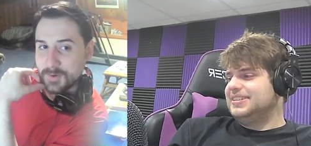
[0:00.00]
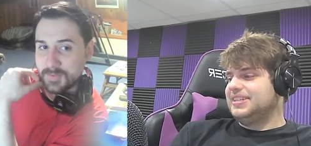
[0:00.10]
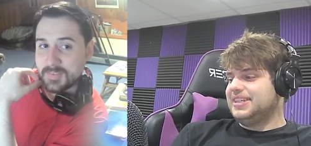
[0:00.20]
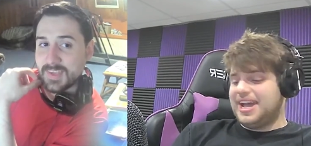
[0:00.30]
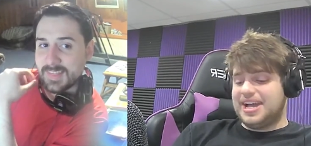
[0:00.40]

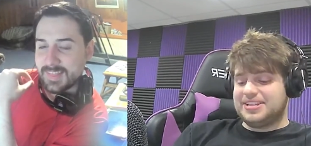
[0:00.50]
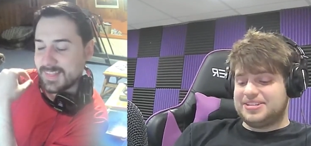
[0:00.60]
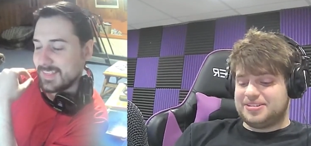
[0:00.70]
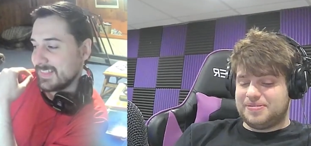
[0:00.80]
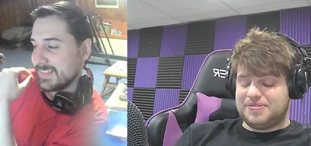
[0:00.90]
Speaker 1: yeah,
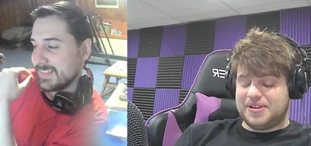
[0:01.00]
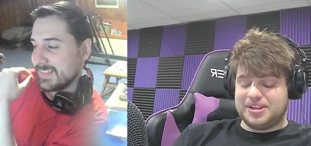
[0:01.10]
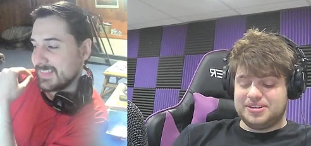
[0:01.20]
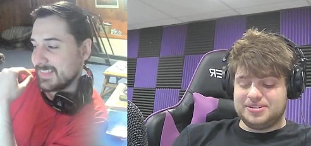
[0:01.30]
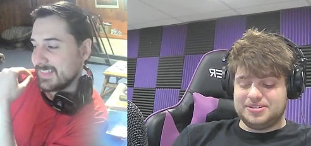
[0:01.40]
it's
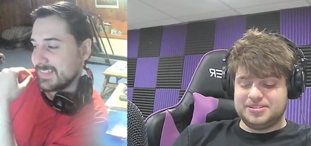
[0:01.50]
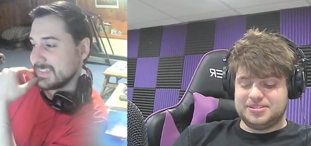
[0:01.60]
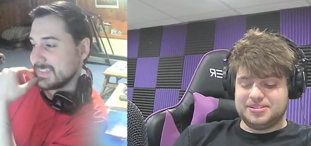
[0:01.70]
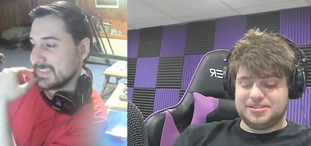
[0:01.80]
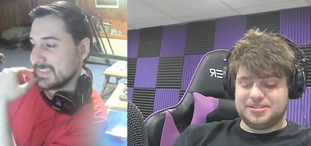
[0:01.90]
fucking.
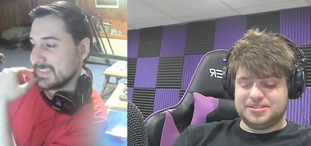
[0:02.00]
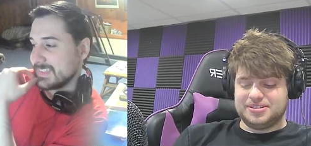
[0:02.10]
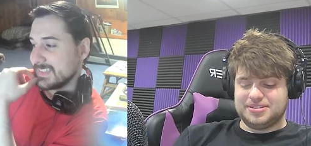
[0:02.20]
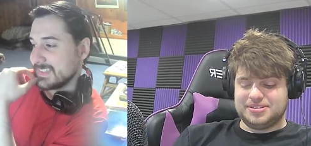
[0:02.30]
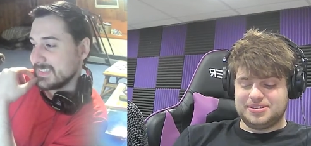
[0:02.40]

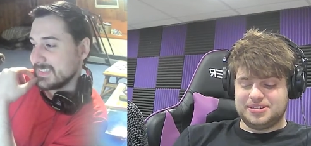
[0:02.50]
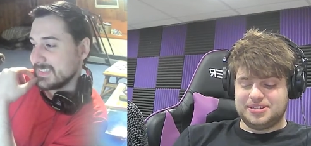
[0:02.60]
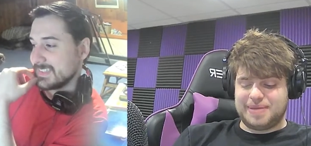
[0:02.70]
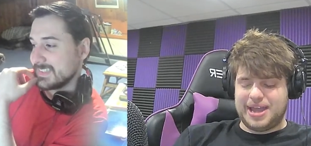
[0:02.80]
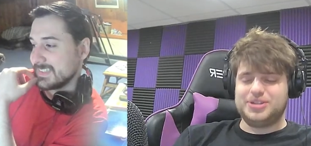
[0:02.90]
It's
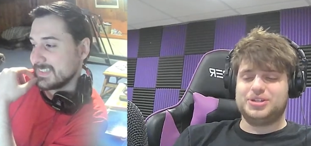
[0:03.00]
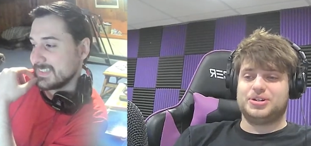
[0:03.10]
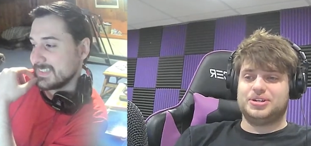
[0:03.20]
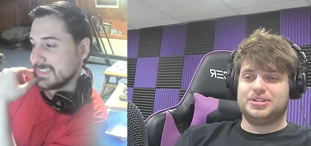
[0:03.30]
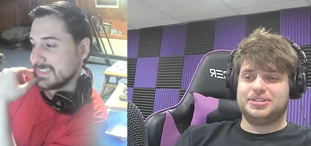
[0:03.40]
magical.